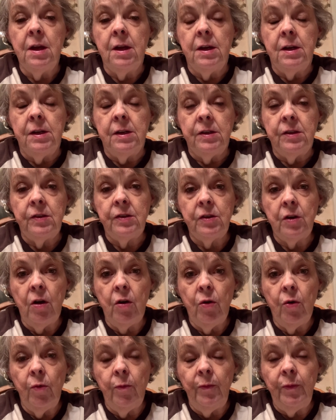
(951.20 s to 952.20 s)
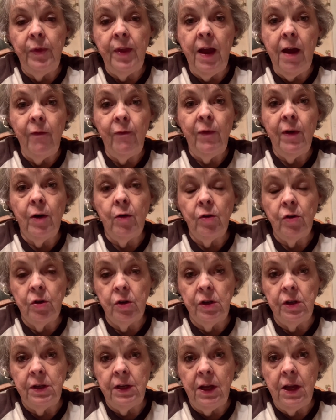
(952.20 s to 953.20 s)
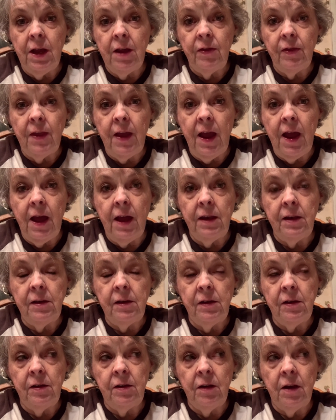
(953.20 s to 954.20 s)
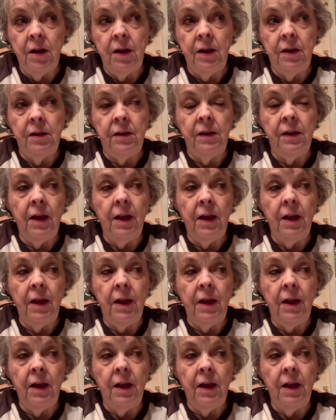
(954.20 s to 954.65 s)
So that felt good to get that done,